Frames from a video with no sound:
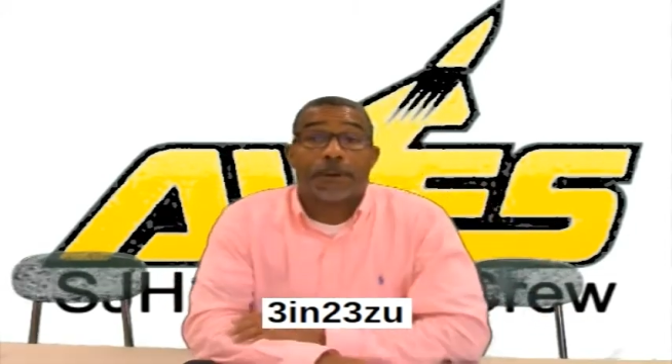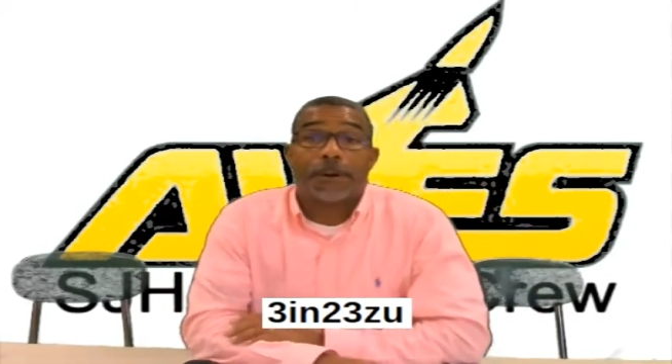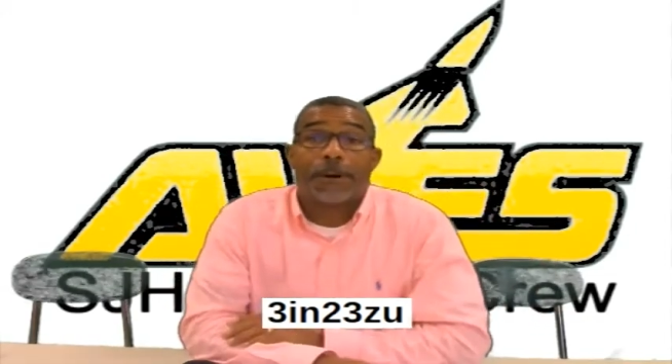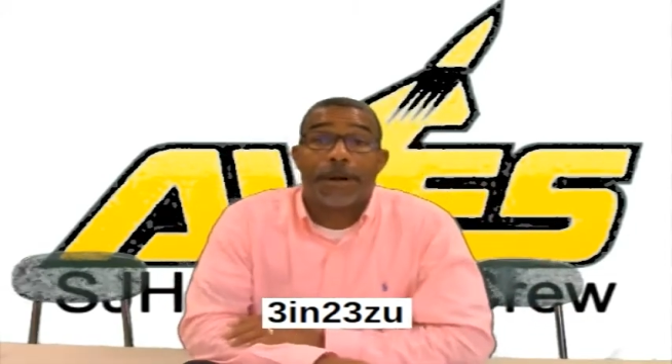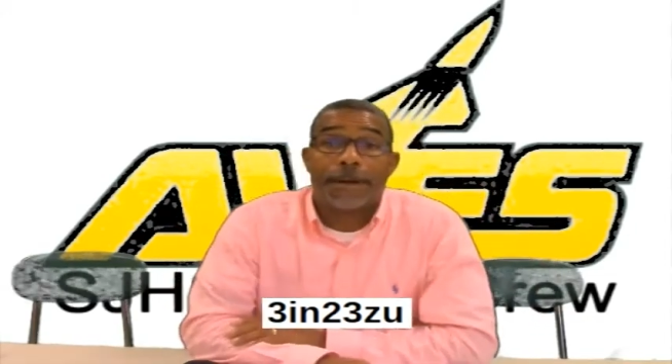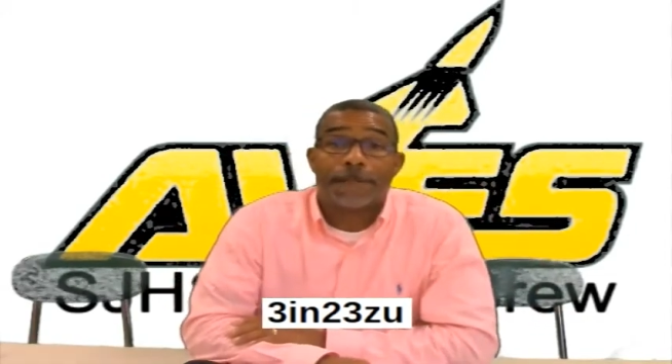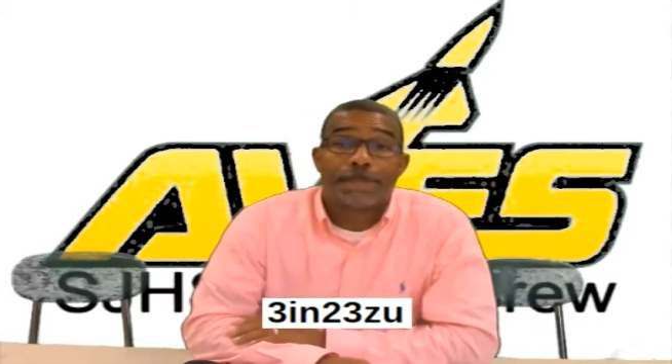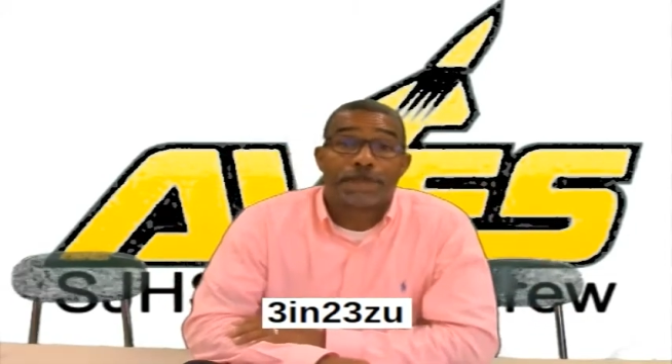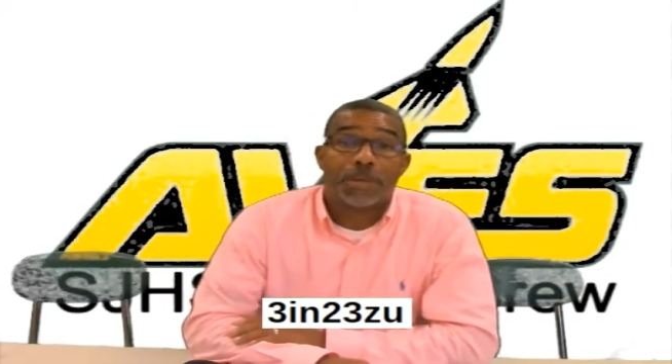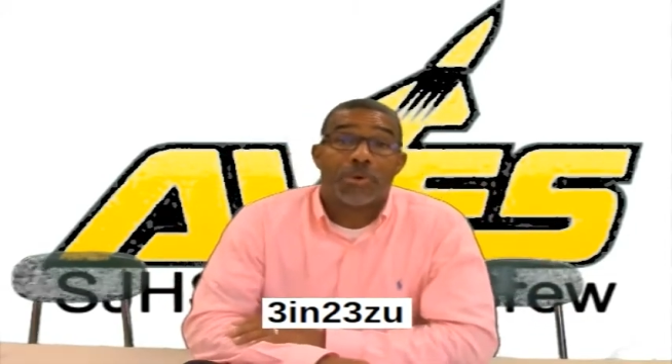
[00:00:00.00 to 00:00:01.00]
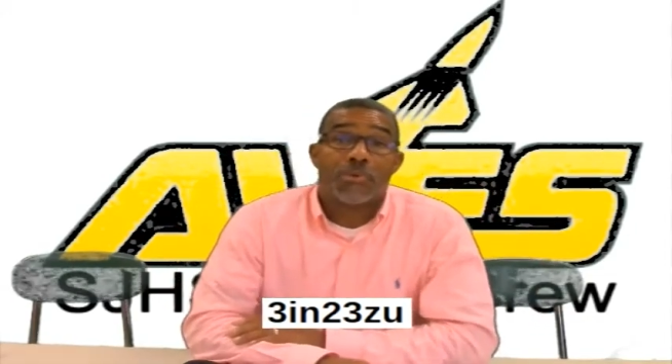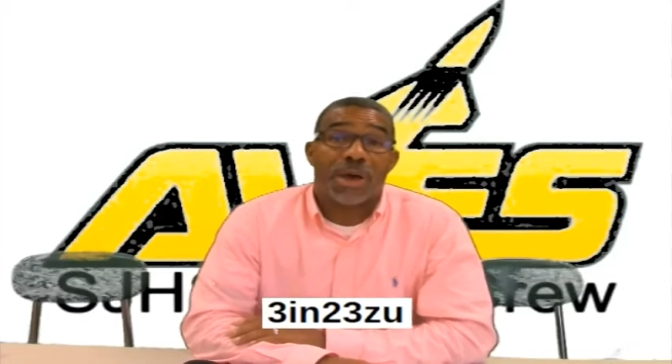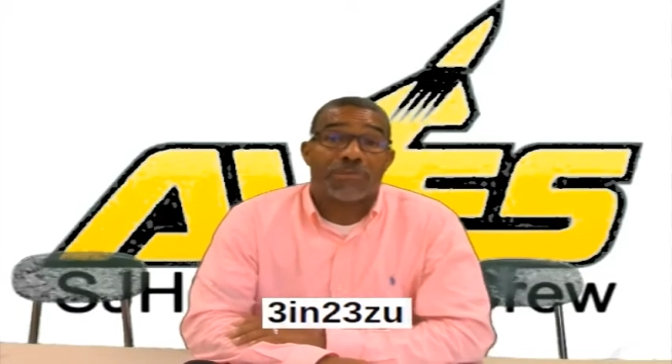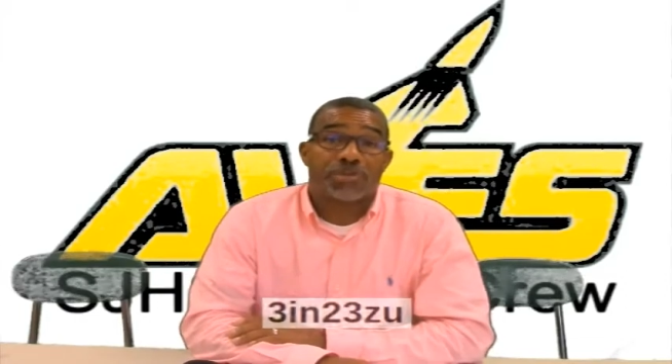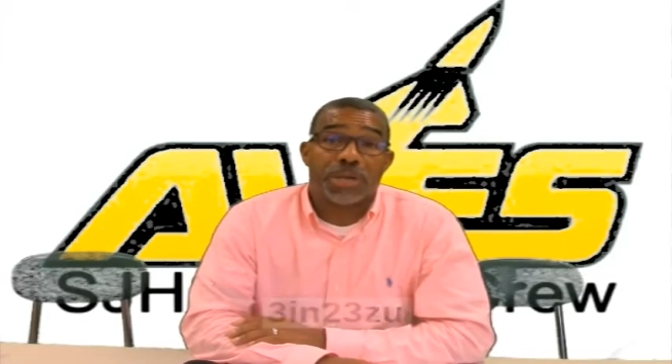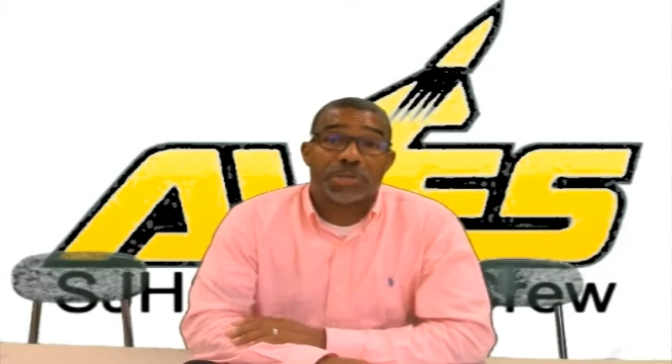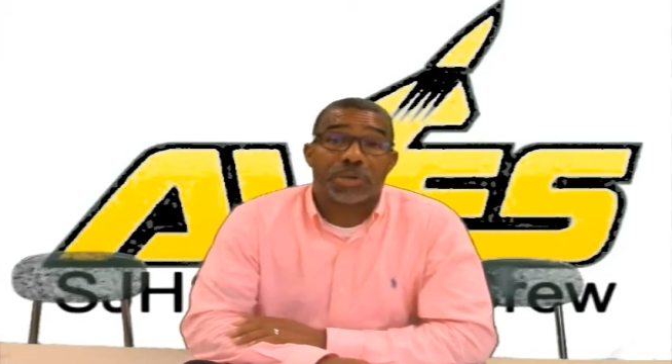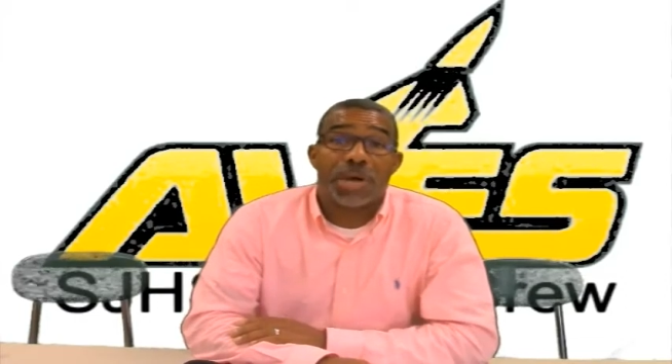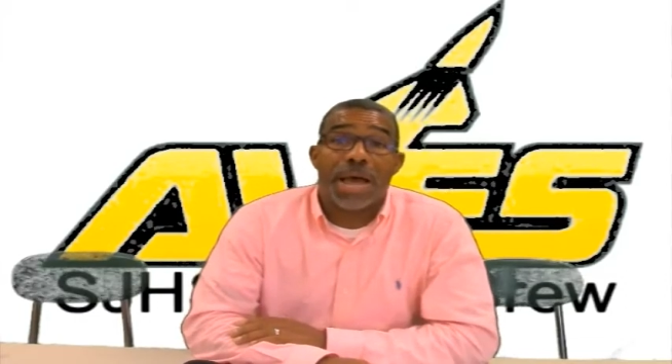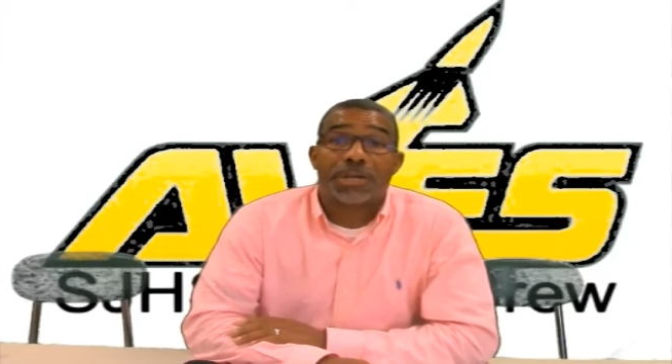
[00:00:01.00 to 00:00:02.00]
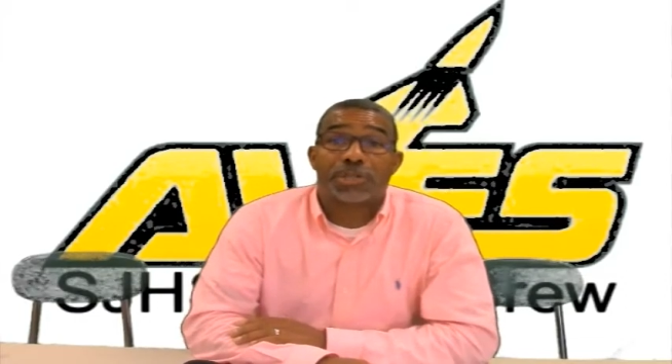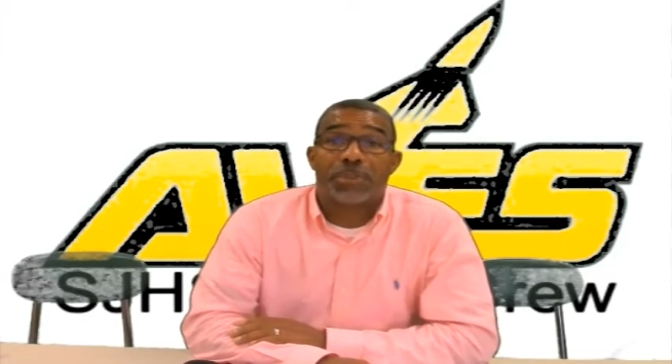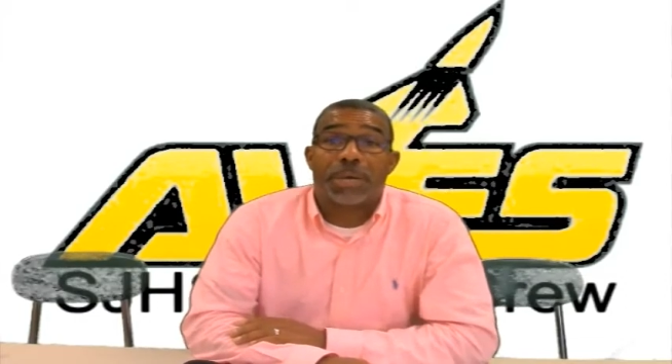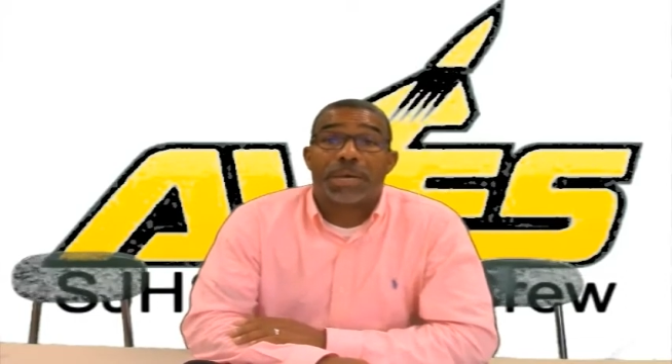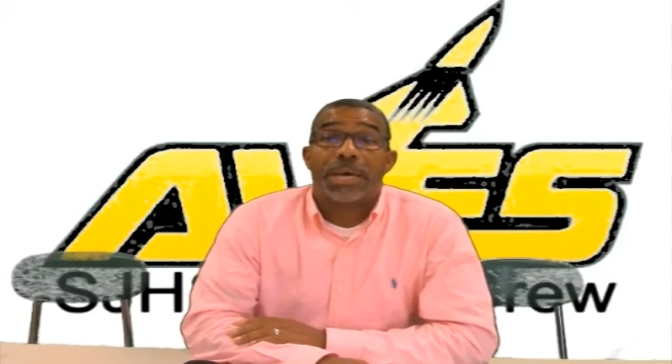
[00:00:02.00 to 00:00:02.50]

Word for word: All right. We have a special announcement.